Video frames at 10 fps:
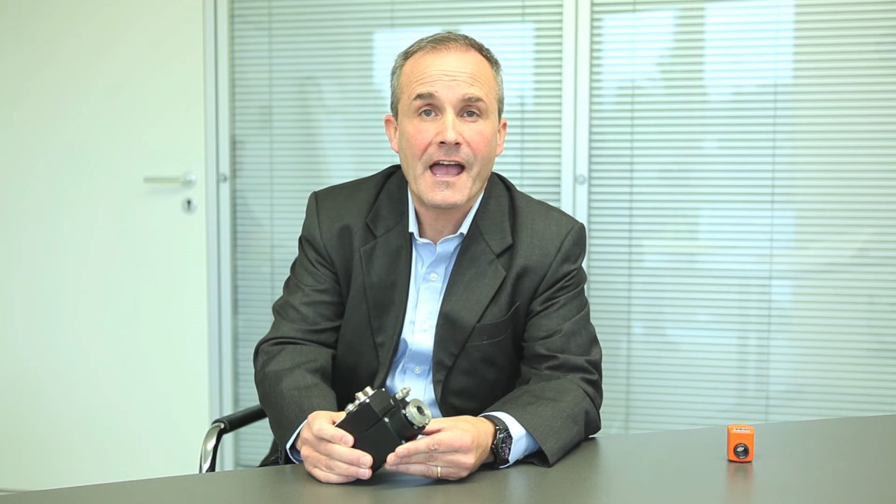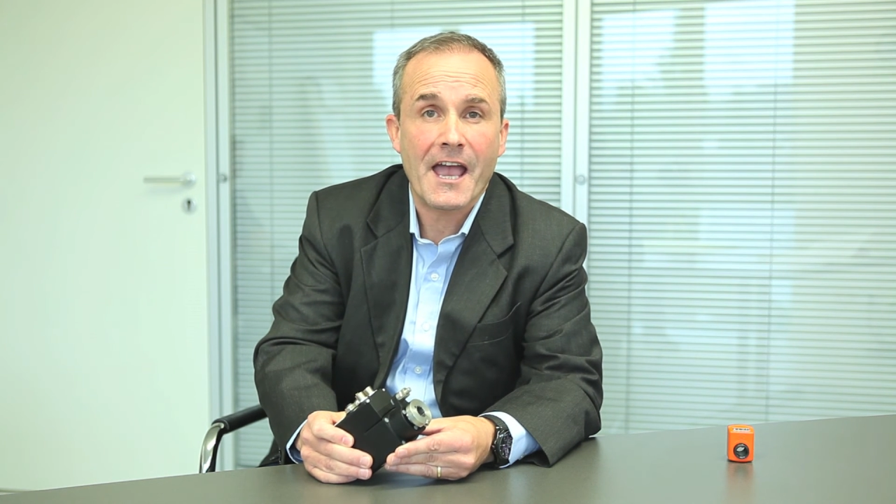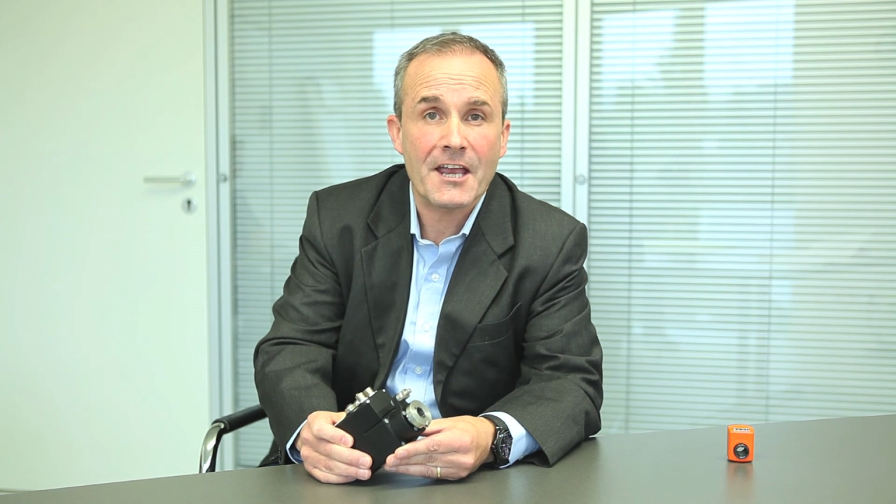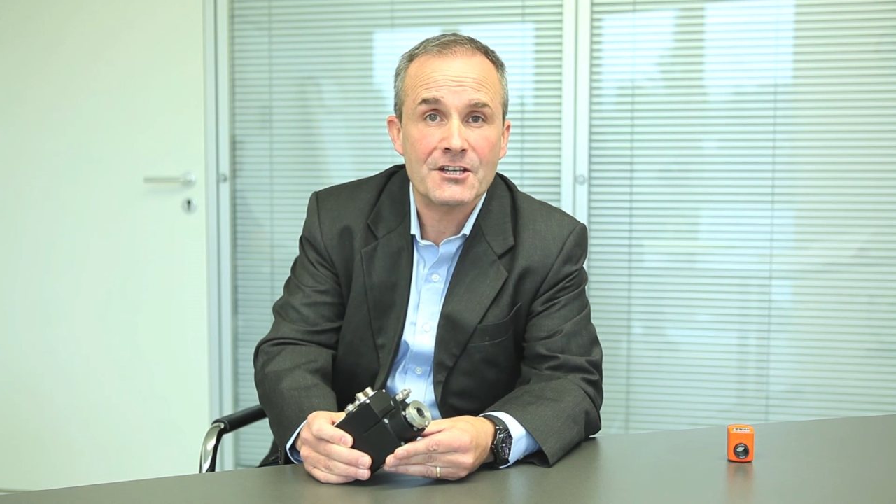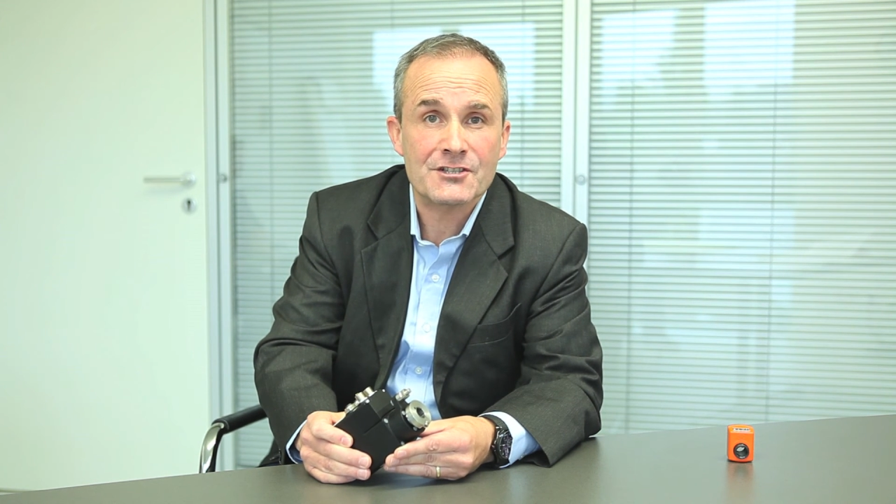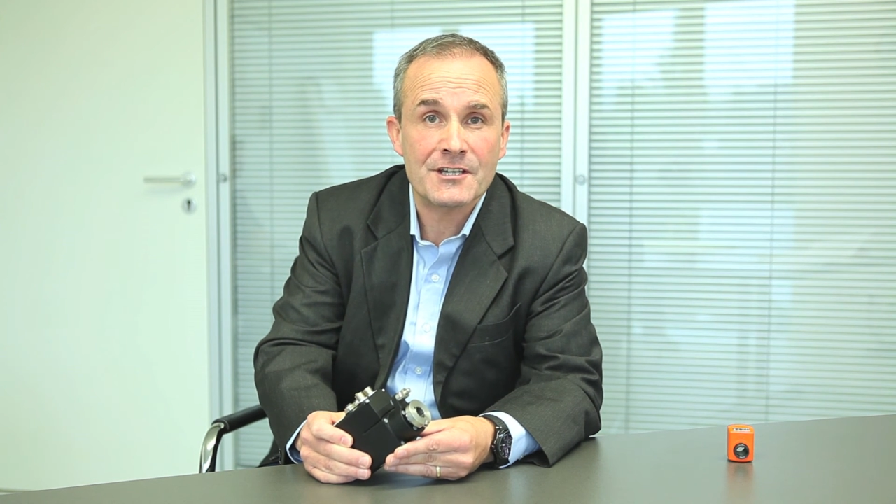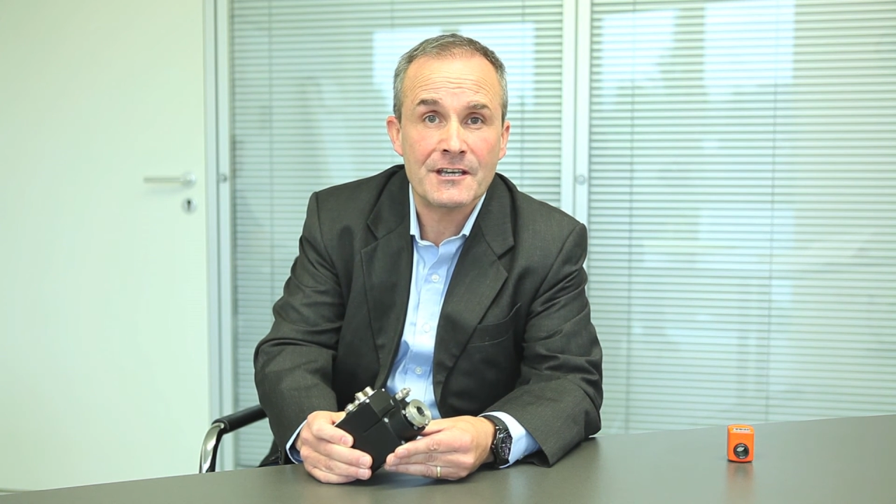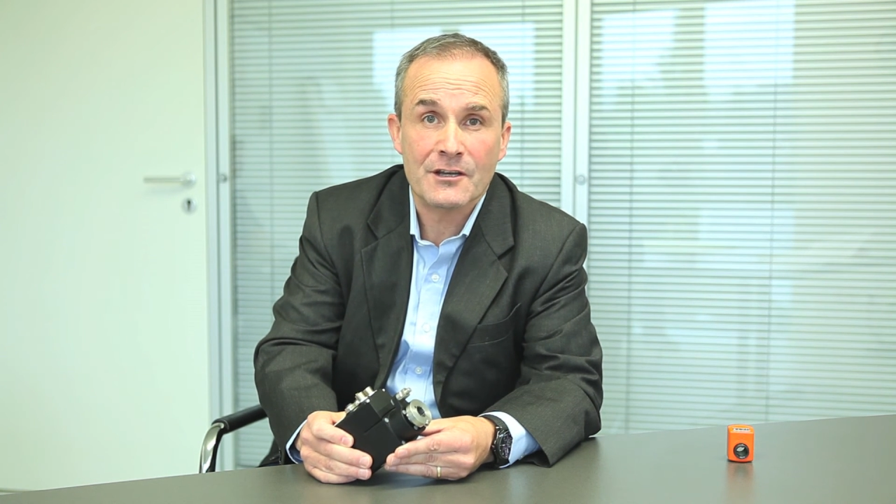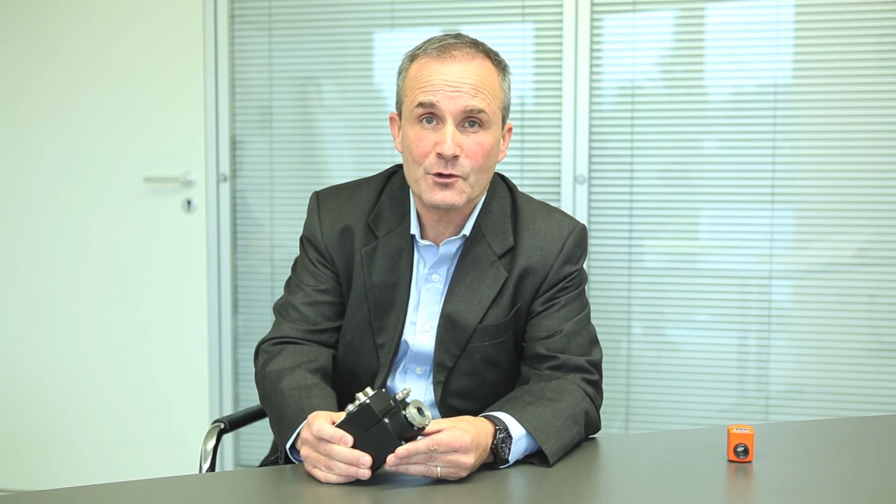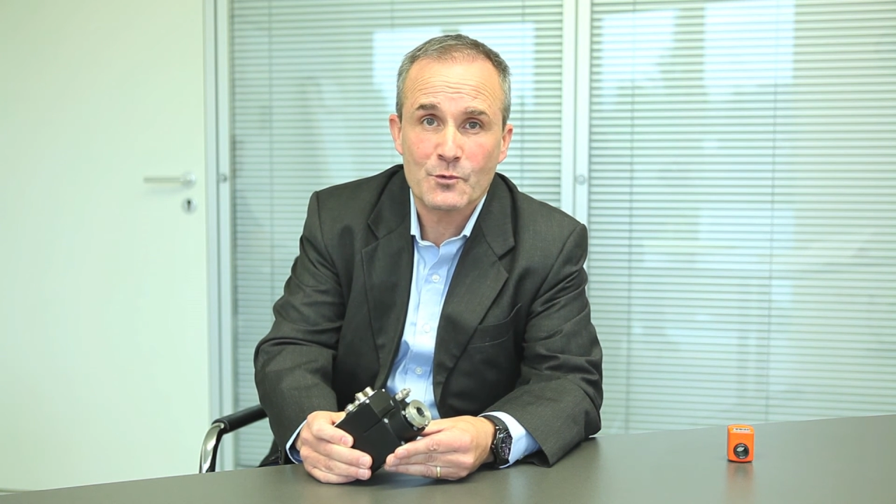
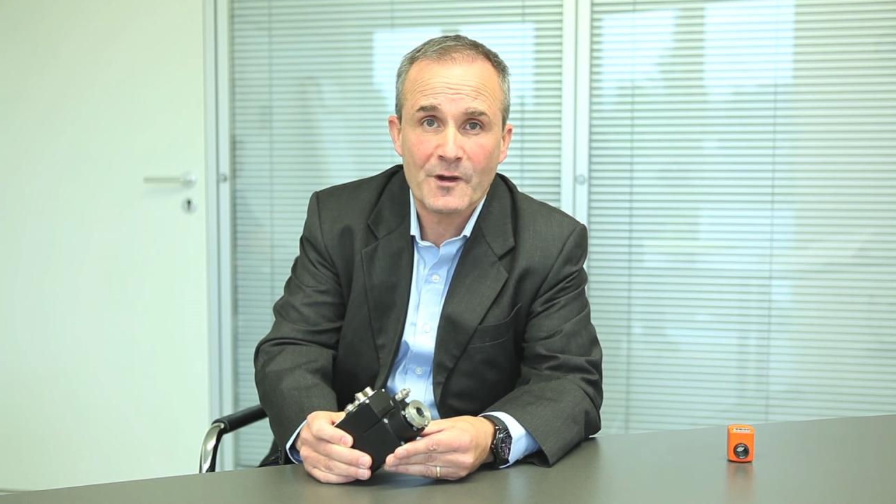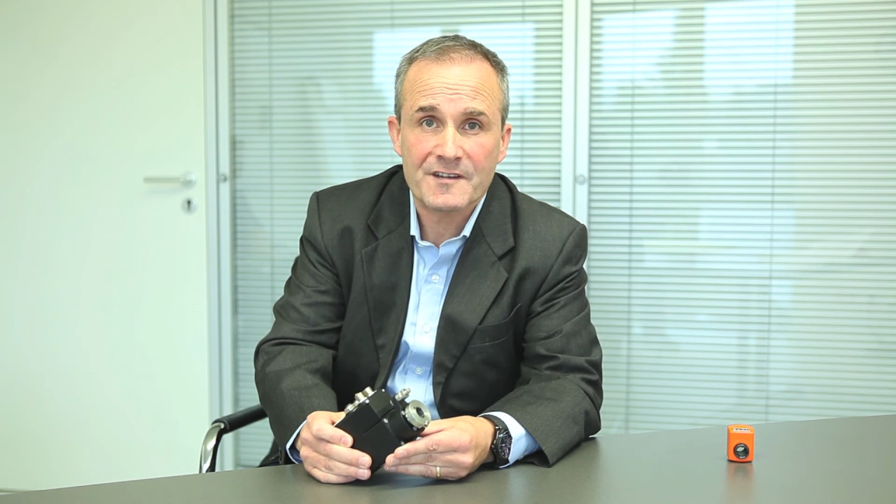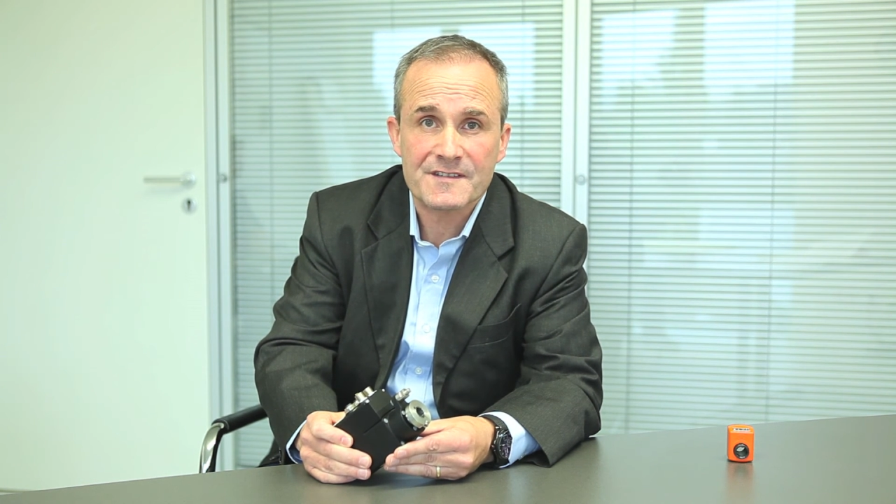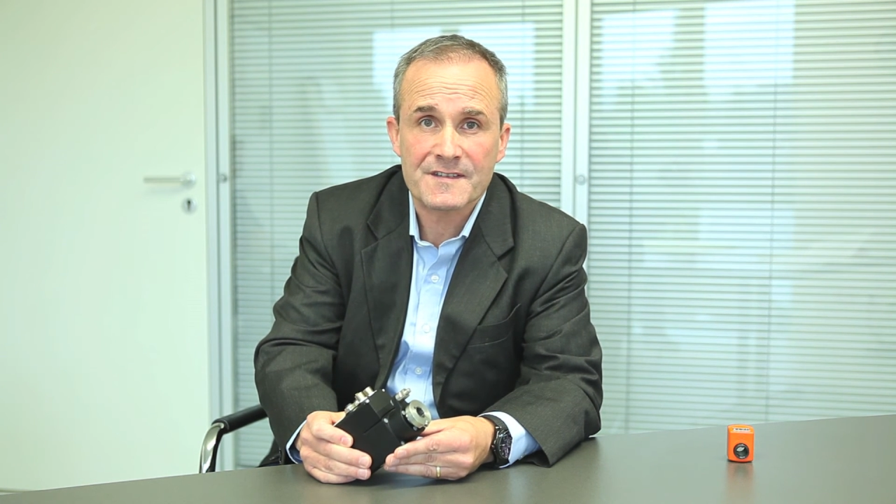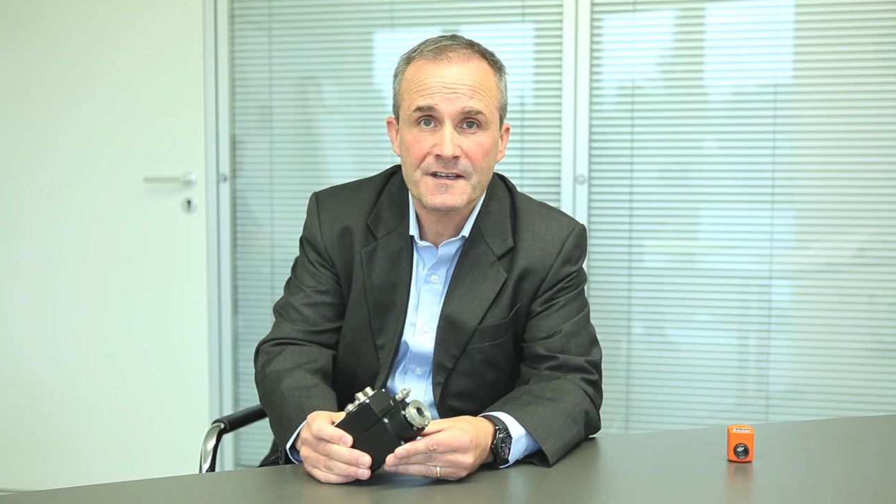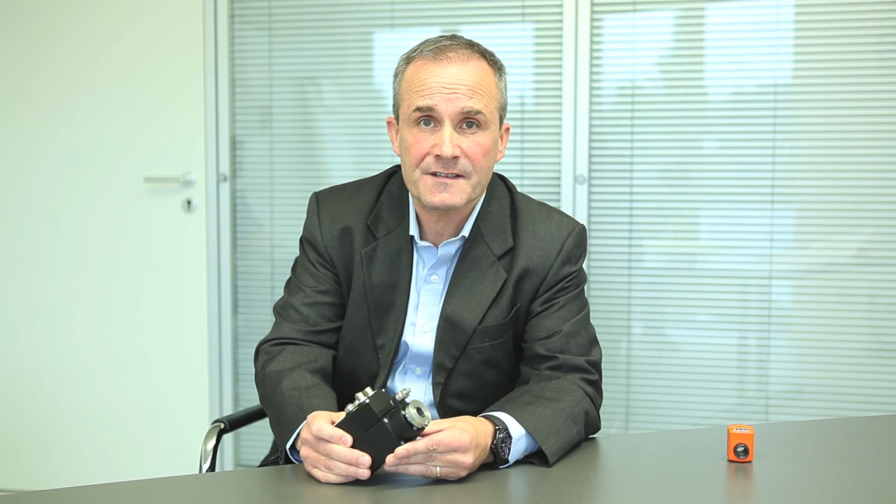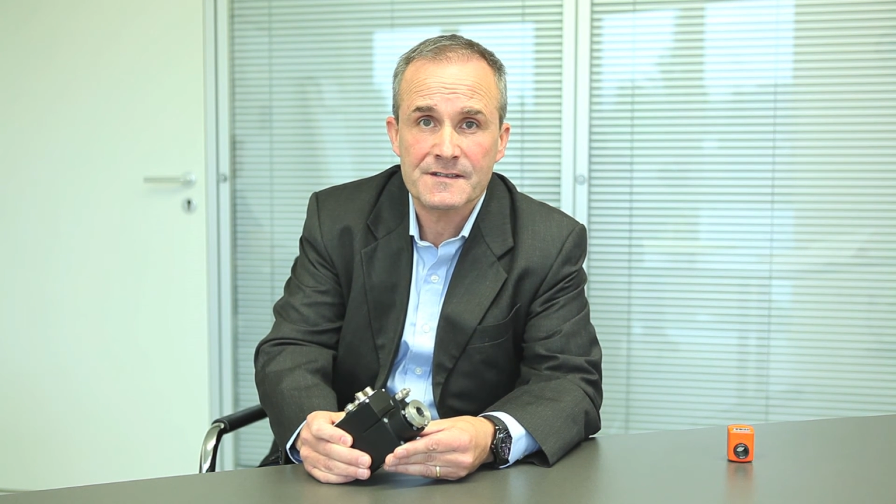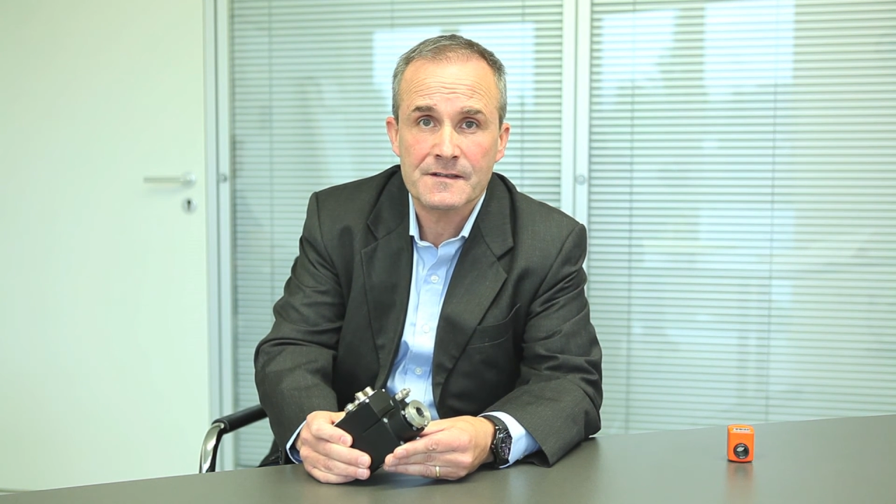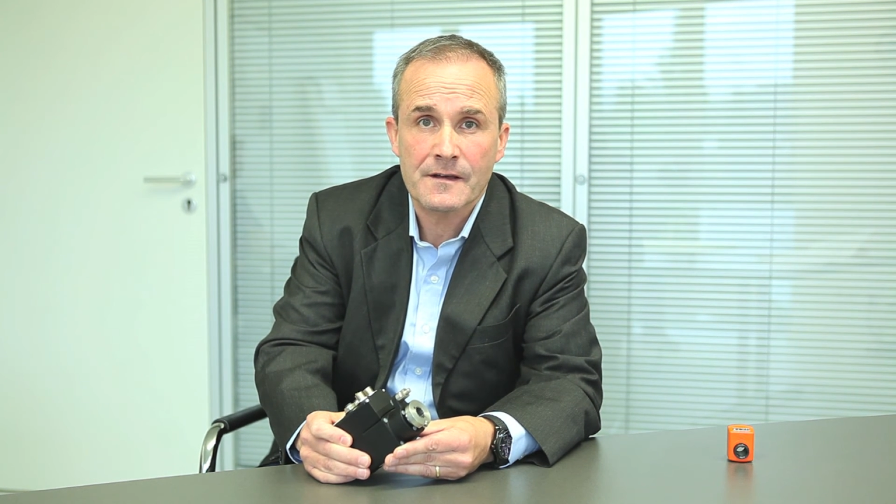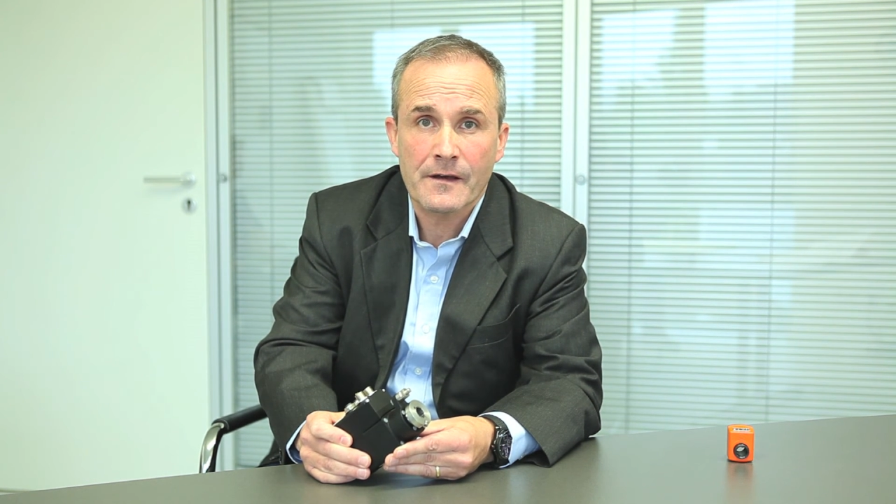
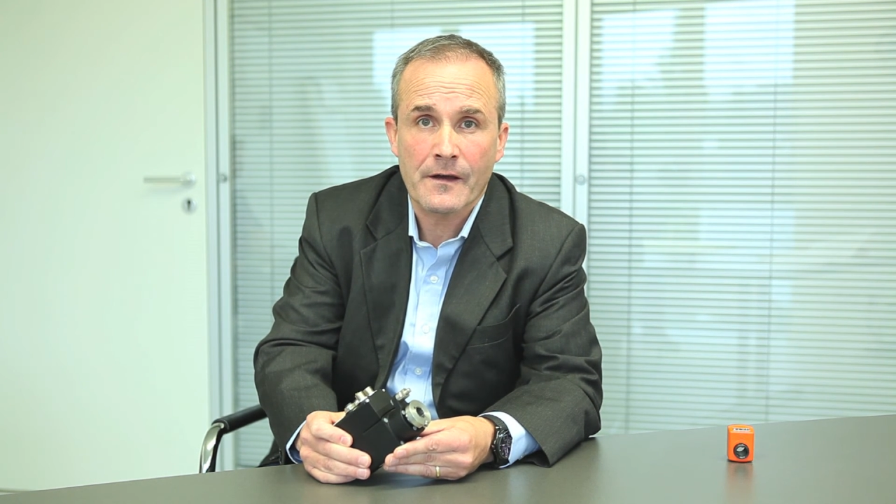AG26